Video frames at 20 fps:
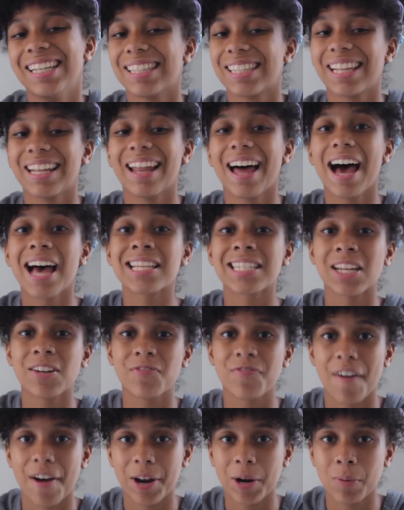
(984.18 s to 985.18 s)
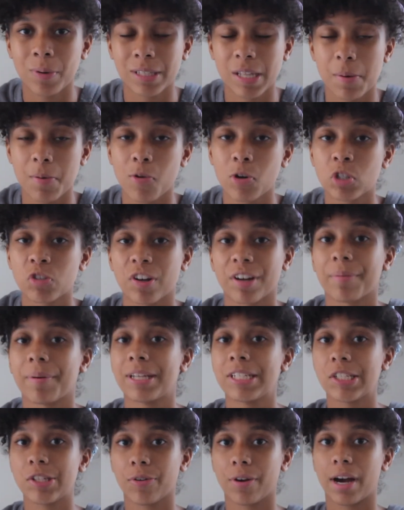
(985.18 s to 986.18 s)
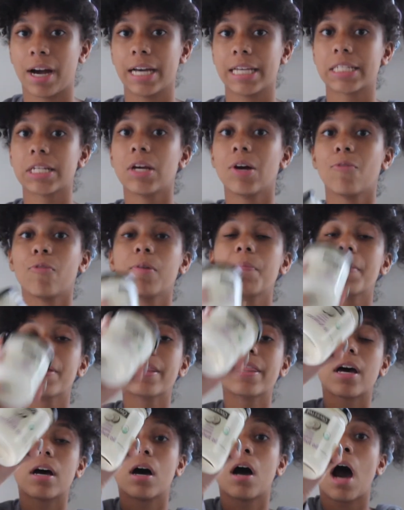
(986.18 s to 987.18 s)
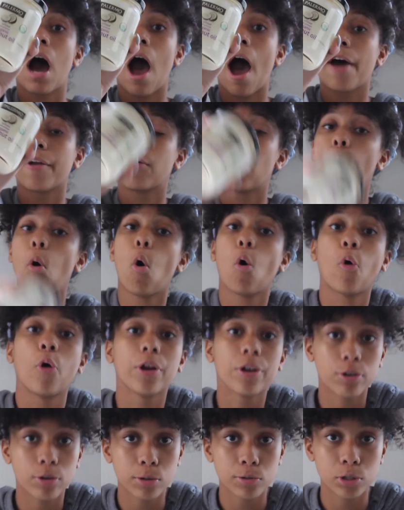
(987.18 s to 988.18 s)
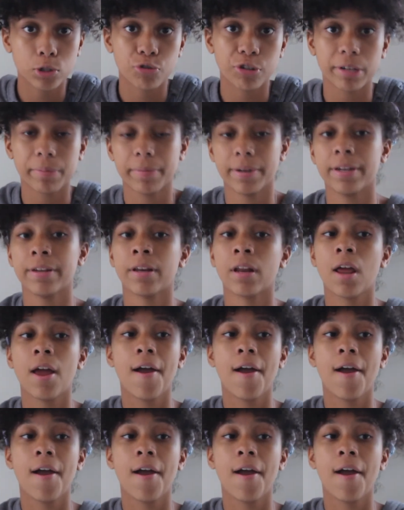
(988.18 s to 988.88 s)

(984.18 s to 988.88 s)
last and final one that I'm going to recommend to you guys would be the hot oil treatment.